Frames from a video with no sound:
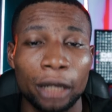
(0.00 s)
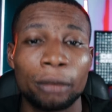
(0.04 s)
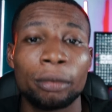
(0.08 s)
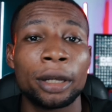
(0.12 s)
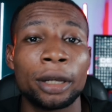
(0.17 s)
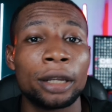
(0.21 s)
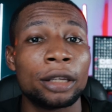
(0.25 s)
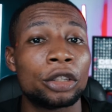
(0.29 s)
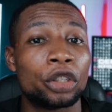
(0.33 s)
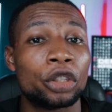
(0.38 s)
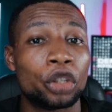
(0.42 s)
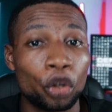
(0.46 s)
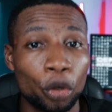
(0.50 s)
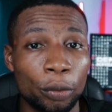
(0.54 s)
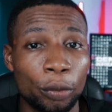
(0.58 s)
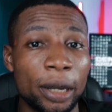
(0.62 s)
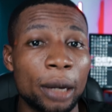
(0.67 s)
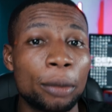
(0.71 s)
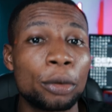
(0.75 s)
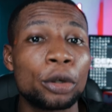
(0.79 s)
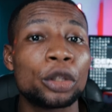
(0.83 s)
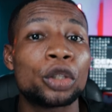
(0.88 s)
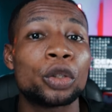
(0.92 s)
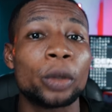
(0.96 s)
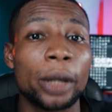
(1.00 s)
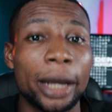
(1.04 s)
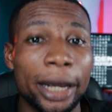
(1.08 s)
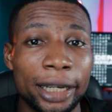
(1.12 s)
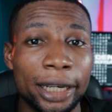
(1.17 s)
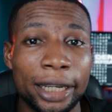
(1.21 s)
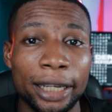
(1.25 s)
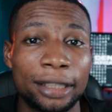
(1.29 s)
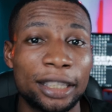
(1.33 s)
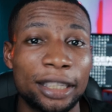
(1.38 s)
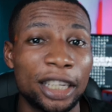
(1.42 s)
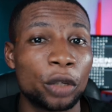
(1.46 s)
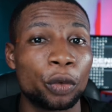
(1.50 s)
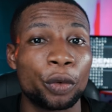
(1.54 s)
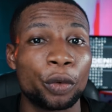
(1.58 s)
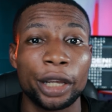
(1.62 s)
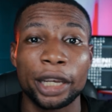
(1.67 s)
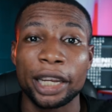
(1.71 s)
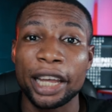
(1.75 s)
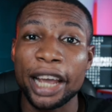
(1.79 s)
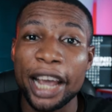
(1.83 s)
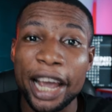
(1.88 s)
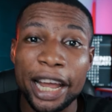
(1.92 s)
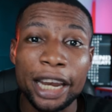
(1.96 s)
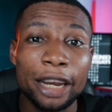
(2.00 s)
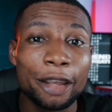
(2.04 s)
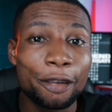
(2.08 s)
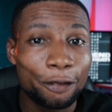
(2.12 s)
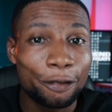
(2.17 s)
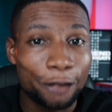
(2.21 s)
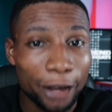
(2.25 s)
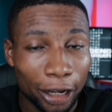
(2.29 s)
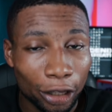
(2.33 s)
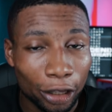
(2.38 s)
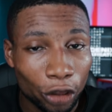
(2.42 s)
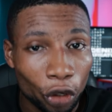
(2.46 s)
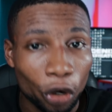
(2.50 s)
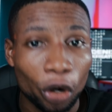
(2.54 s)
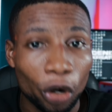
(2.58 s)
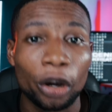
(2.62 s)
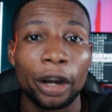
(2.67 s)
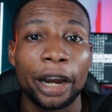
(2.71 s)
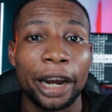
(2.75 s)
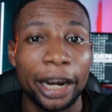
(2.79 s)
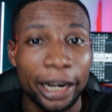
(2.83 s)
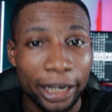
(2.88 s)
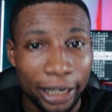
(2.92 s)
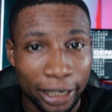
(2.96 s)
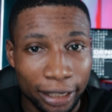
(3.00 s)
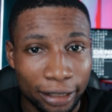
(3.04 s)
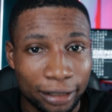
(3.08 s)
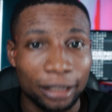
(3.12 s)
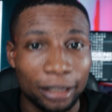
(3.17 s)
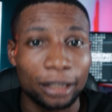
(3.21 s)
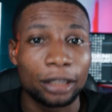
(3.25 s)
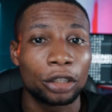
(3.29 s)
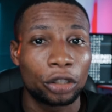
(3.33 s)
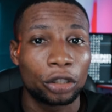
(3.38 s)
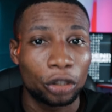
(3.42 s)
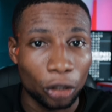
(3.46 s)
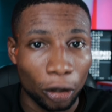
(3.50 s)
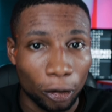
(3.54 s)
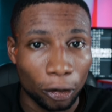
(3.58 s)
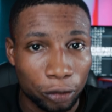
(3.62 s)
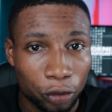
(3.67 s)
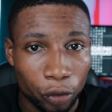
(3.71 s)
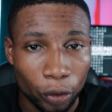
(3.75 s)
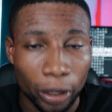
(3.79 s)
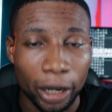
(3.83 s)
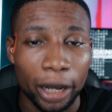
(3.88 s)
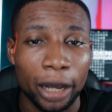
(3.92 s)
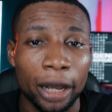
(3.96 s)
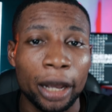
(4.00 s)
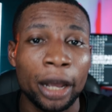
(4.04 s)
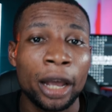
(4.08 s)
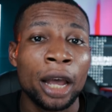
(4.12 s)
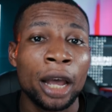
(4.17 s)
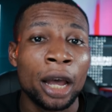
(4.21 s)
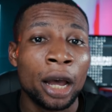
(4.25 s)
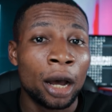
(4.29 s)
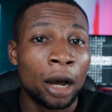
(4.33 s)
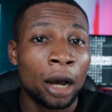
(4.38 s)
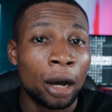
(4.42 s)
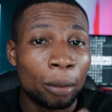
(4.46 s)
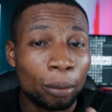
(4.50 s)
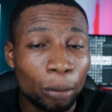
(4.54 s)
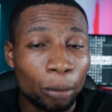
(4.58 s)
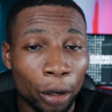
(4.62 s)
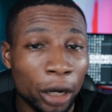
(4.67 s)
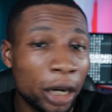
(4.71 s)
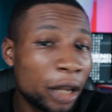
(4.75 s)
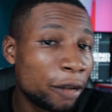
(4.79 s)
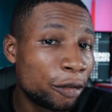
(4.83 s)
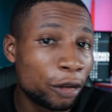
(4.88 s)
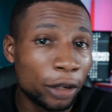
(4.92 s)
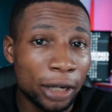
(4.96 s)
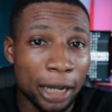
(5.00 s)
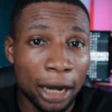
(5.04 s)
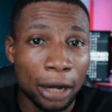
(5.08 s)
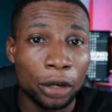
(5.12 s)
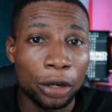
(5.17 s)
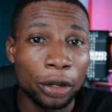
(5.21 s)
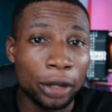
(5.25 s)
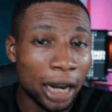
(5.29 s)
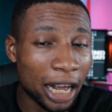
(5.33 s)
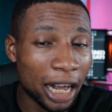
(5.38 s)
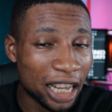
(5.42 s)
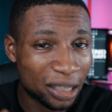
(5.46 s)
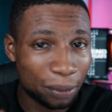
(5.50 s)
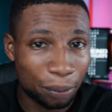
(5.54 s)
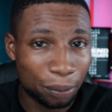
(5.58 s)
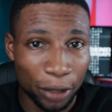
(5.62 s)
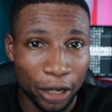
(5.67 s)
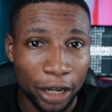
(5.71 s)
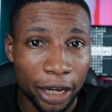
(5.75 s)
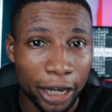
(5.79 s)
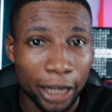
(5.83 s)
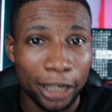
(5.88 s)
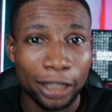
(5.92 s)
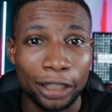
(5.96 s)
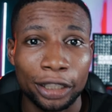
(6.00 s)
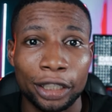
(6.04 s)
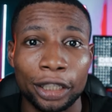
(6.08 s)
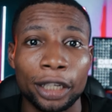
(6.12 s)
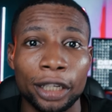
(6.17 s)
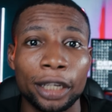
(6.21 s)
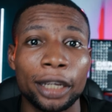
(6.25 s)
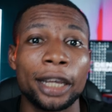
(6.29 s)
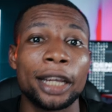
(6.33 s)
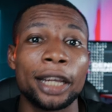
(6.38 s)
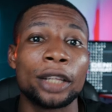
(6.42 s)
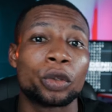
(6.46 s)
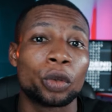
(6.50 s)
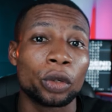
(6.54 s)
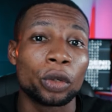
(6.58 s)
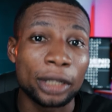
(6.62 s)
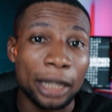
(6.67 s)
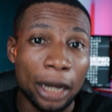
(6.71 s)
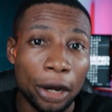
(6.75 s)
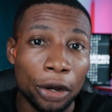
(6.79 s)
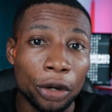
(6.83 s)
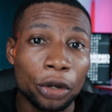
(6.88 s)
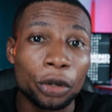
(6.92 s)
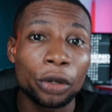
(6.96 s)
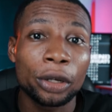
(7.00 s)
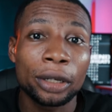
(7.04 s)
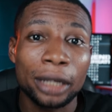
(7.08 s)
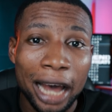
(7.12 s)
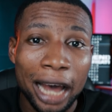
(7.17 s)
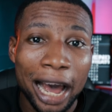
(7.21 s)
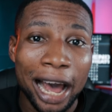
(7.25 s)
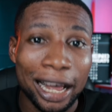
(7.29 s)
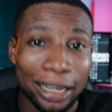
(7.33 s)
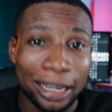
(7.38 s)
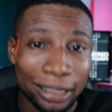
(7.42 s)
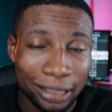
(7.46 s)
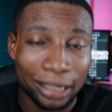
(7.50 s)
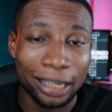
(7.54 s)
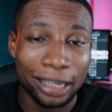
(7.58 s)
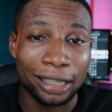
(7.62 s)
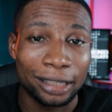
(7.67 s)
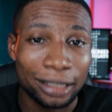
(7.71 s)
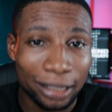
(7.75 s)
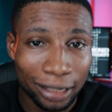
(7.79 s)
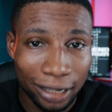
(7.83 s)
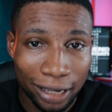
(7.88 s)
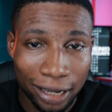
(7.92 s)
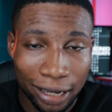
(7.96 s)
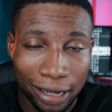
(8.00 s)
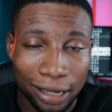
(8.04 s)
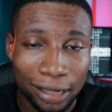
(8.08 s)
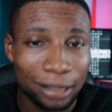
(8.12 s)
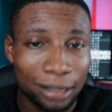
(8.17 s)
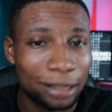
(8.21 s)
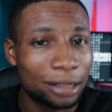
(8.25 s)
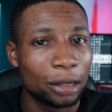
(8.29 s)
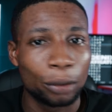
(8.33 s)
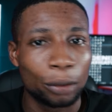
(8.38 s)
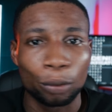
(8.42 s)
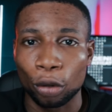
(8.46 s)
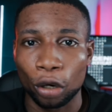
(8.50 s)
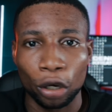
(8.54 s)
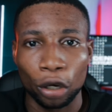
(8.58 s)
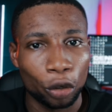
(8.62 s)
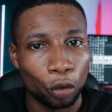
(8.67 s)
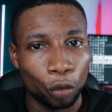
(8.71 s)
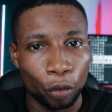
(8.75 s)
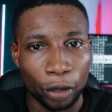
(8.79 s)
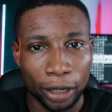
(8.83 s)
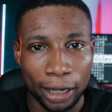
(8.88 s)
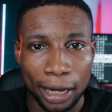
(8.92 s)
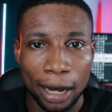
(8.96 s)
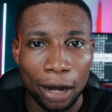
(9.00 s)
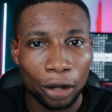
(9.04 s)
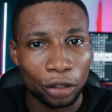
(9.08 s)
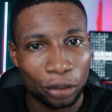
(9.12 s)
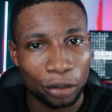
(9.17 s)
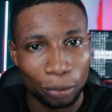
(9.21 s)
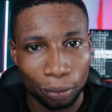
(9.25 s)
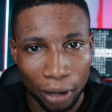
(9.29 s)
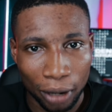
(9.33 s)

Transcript: it means you'll be able to edit it with any vector editing software. But if you download as PNG, it will download as it is but without